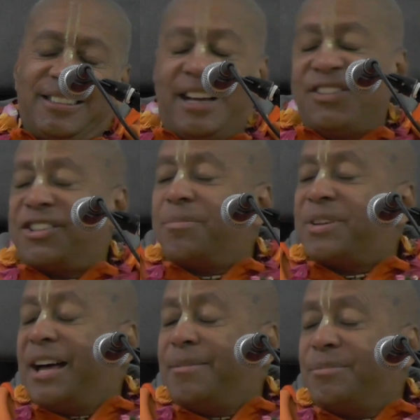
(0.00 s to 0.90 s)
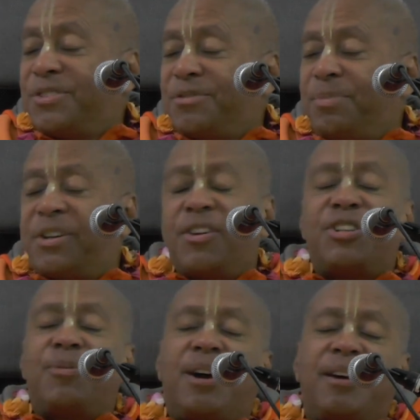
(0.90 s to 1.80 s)
And sometimes
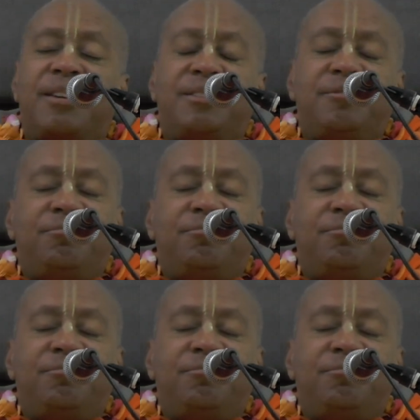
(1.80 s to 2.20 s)
because of our